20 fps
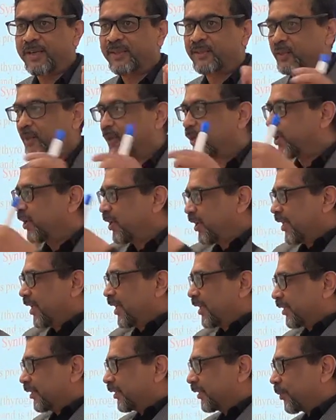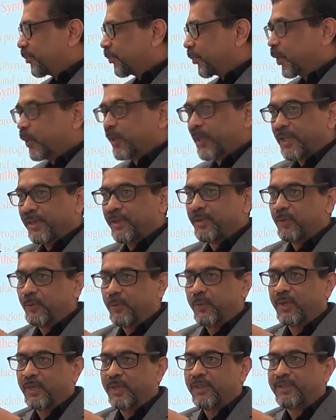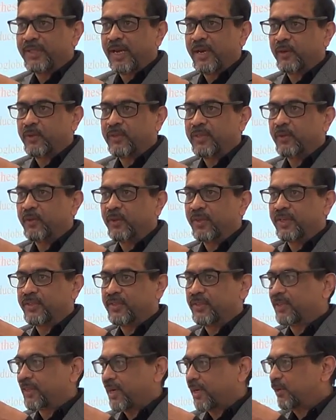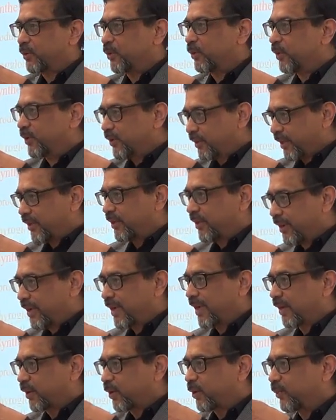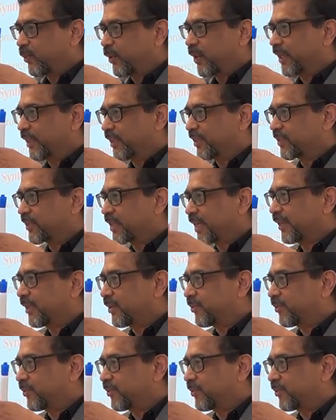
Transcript: So the protein will, tyrosine will start to accumulate inside the